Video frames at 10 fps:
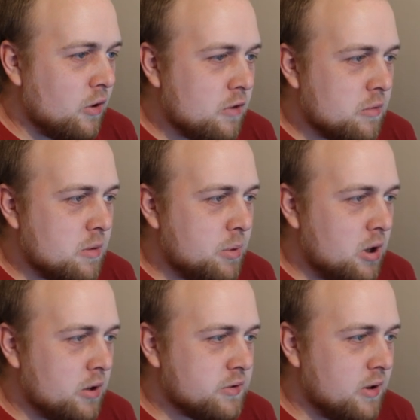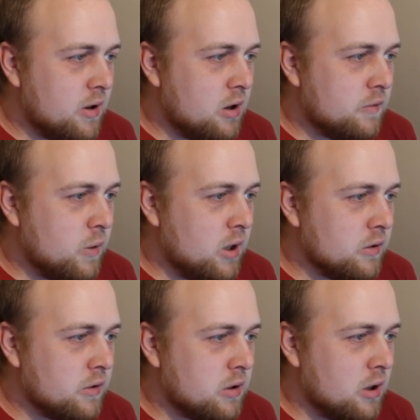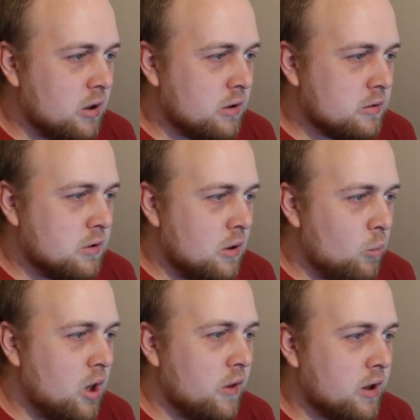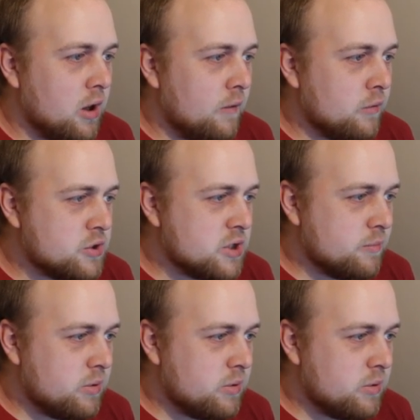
it's from the bar staff. We like the cut of your jib.